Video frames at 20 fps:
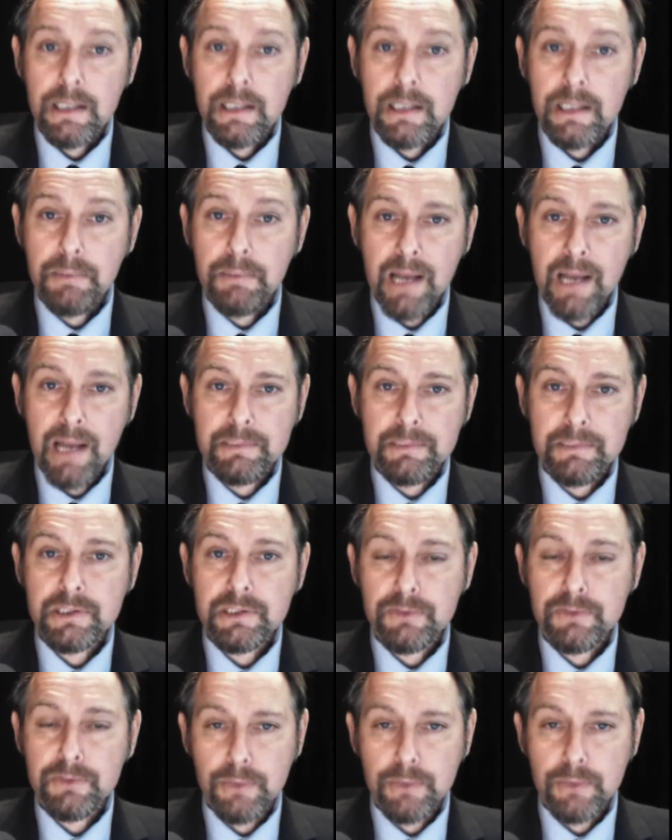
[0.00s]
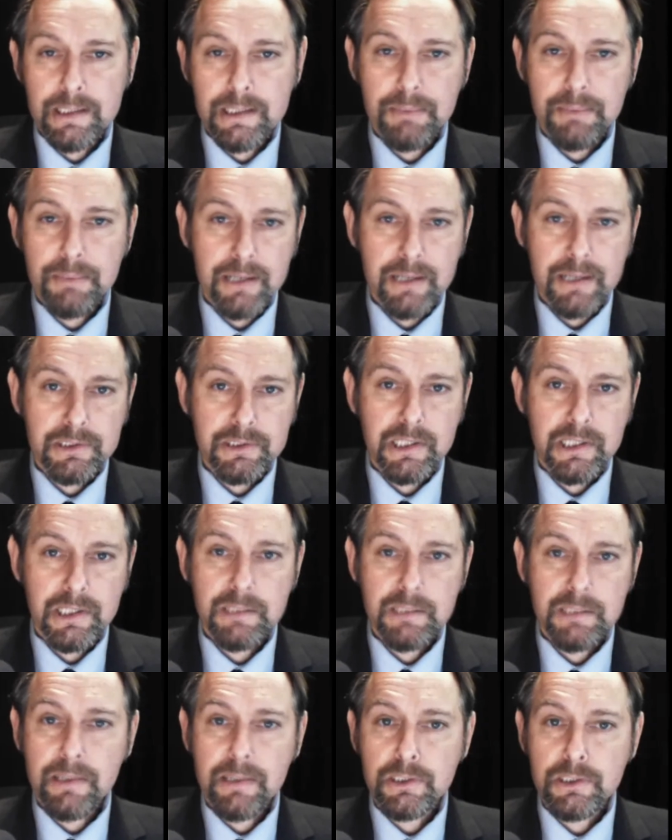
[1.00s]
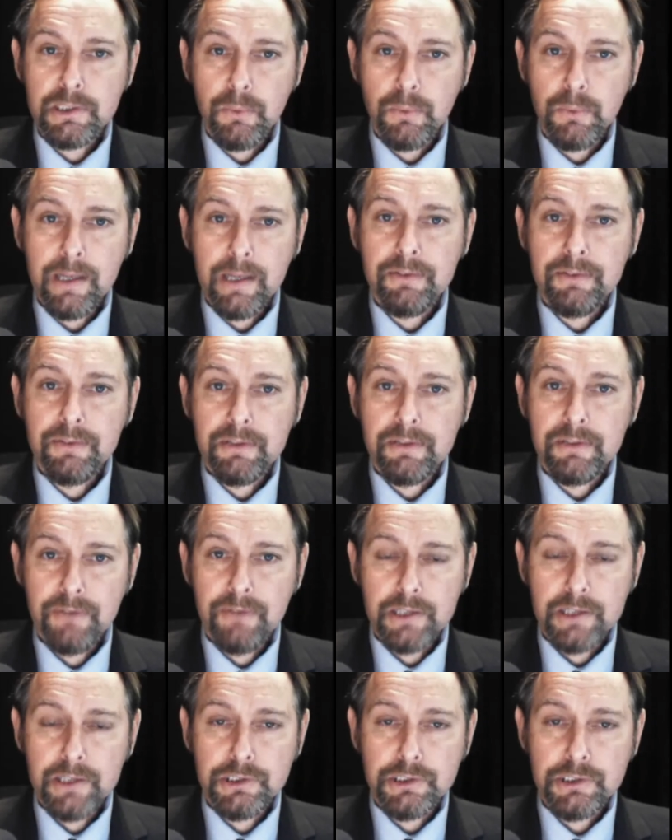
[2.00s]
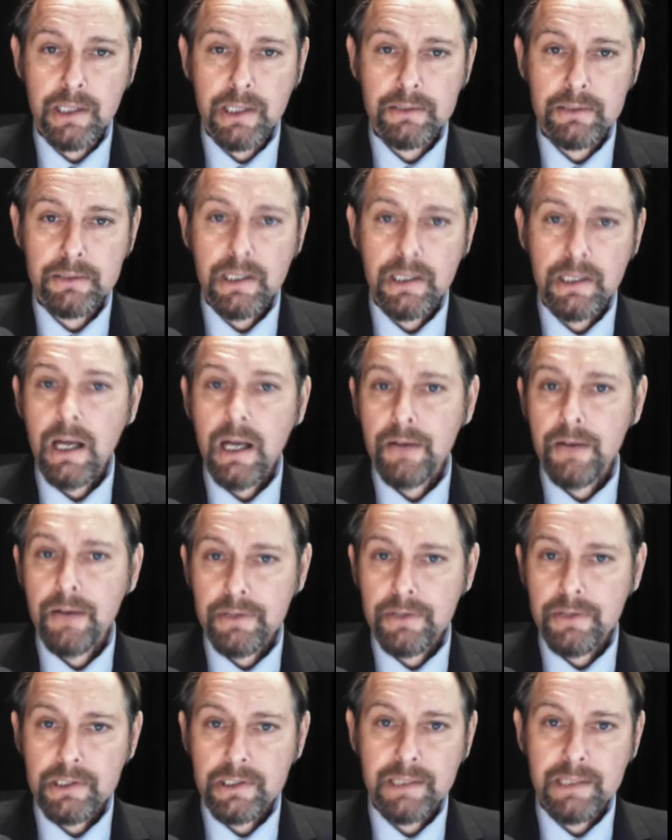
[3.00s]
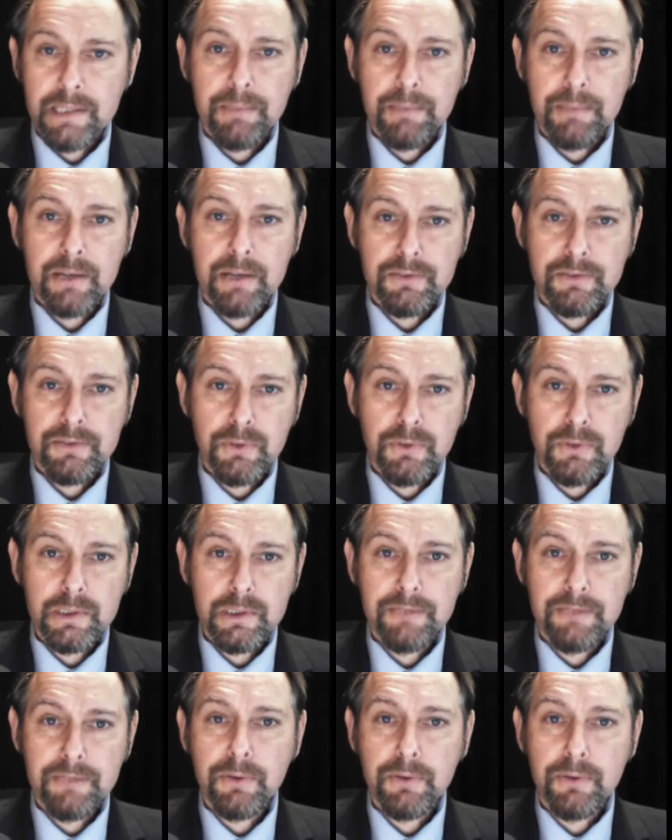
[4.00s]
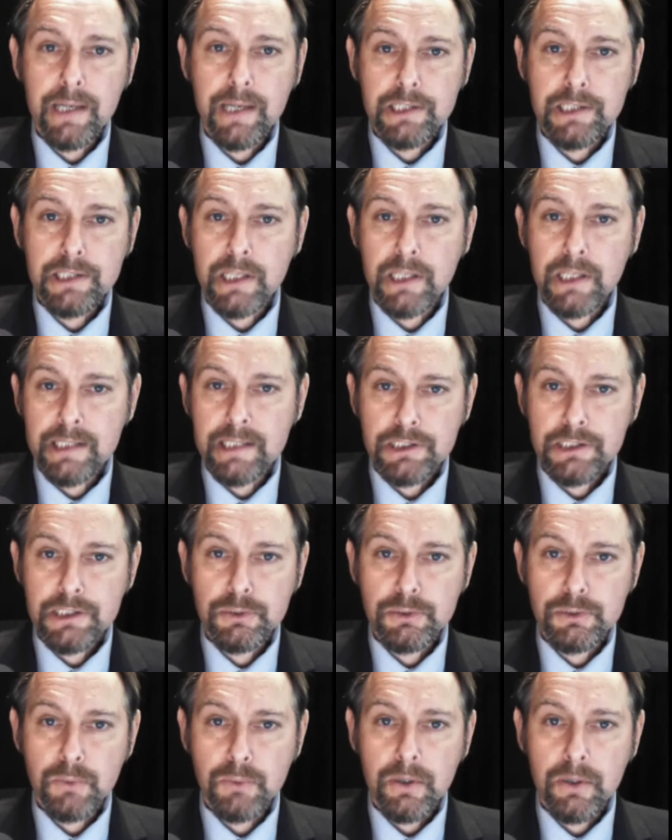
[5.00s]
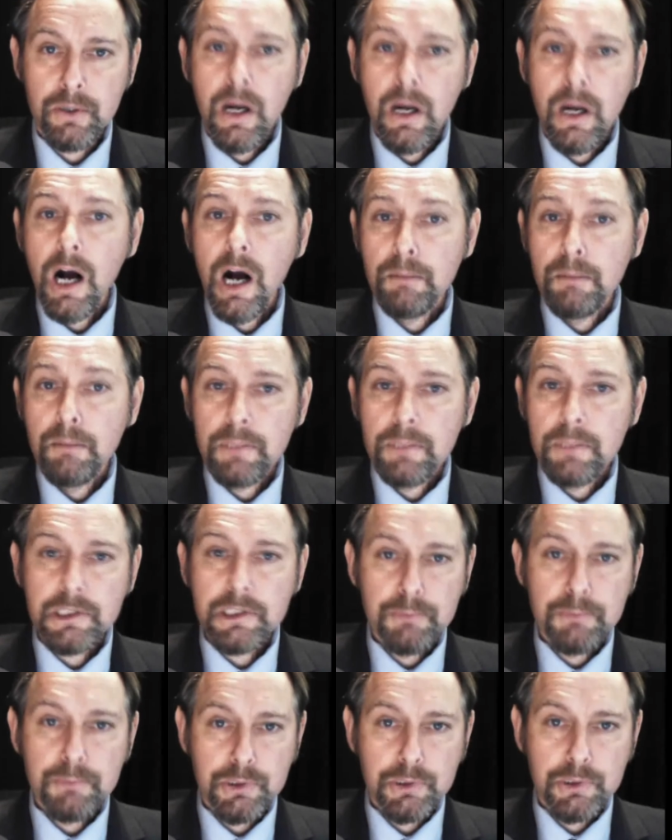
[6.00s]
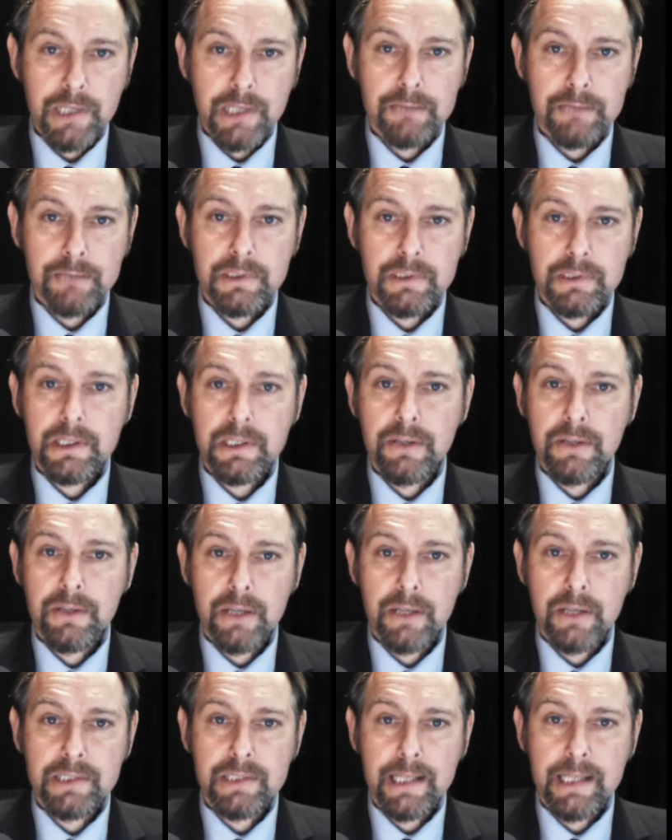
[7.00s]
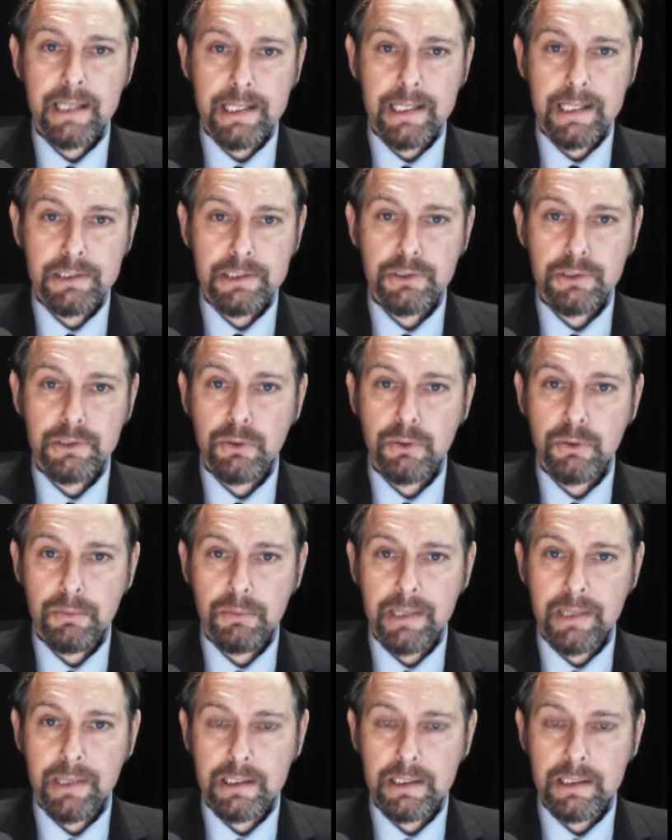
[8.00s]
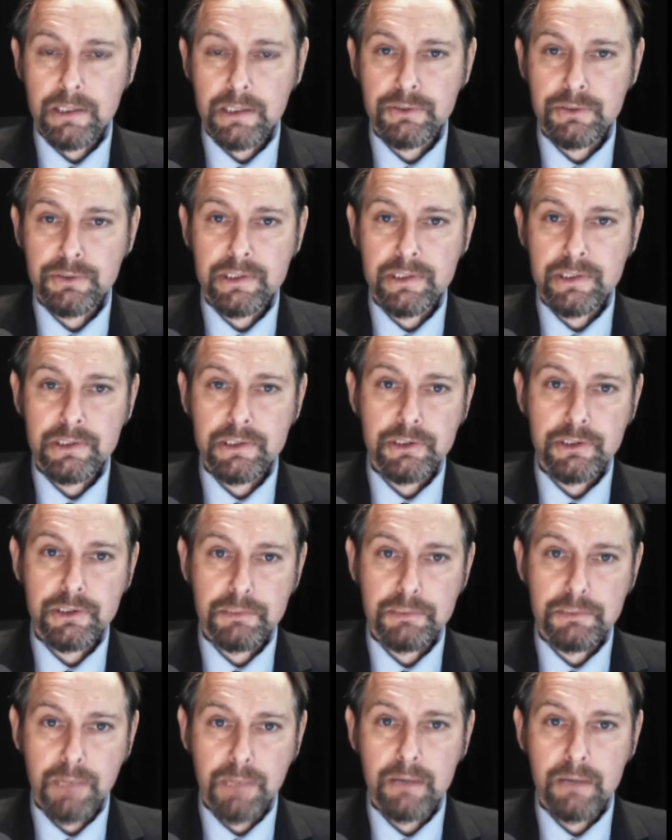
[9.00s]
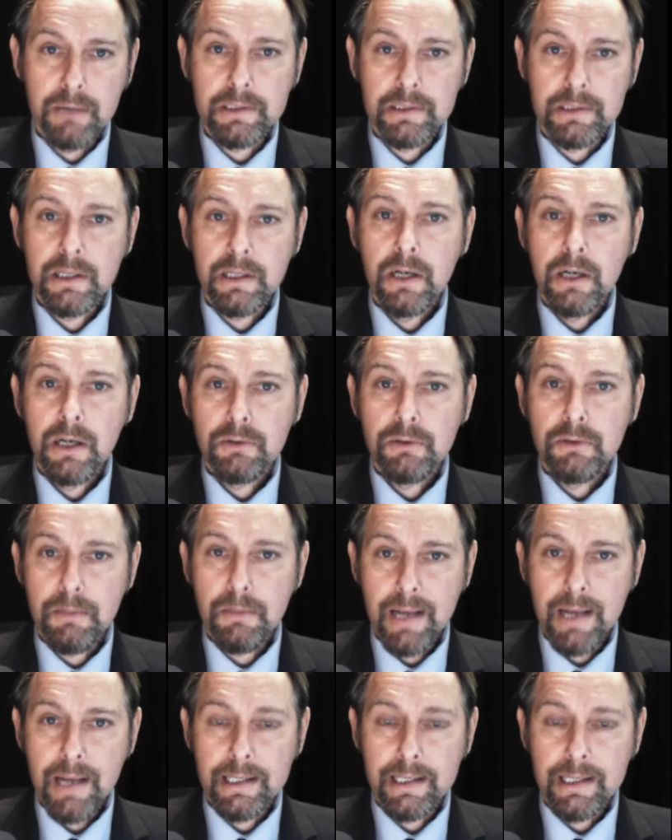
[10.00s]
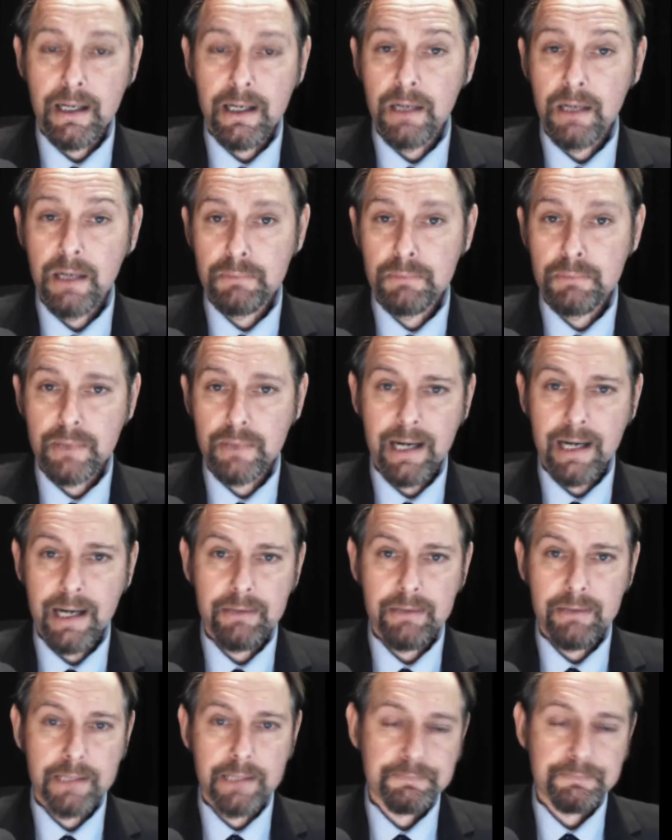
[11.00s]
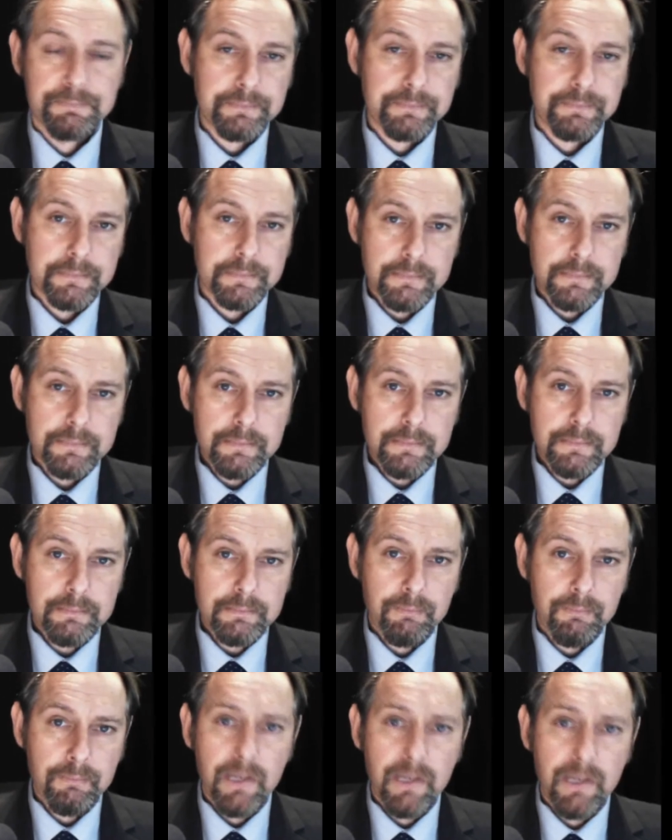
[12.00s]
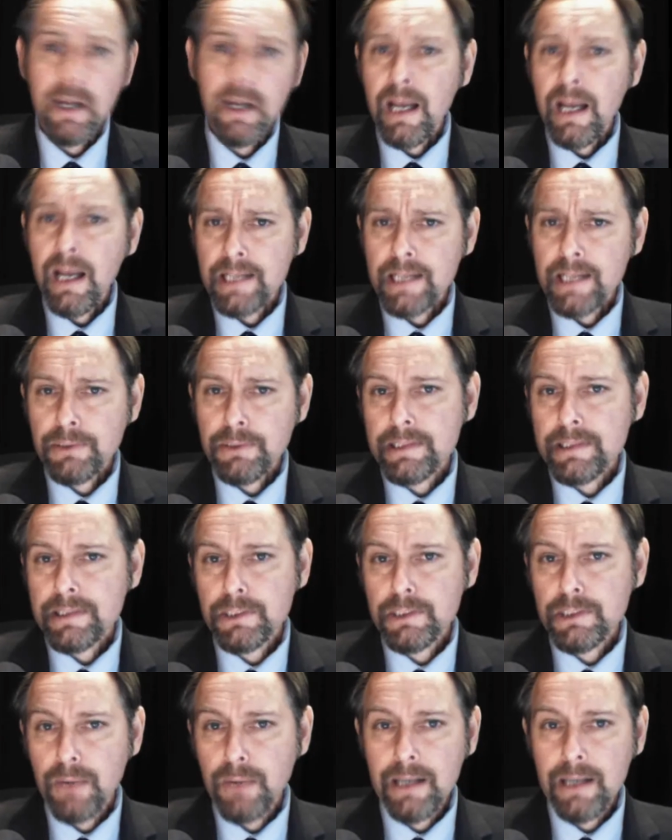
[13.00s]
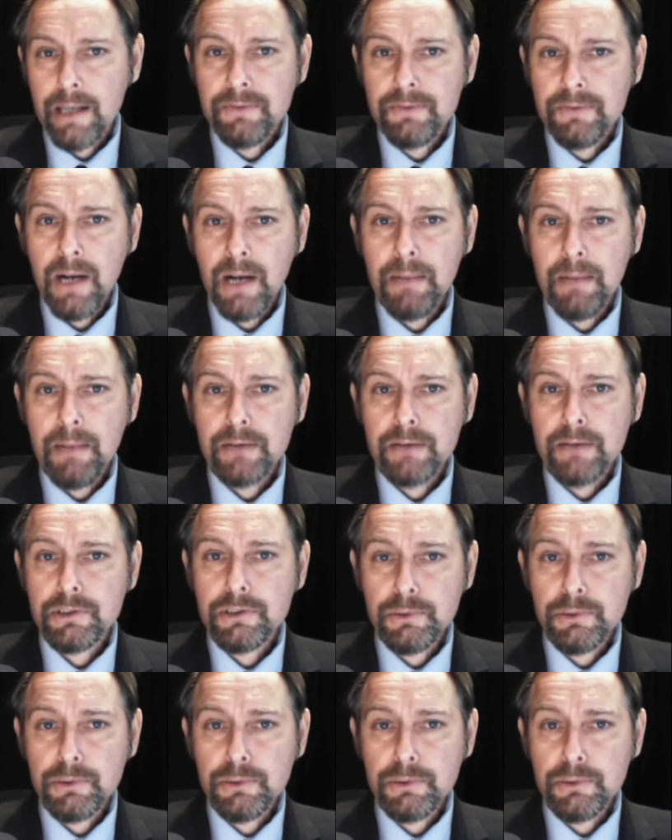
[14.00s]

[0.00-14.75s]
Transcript: The payments of £20.30 a week for the first child and £13.40 for each additional one are much more generous than those in Eastern European countries such as Poland, Romania and Bulgaria. In 2012, about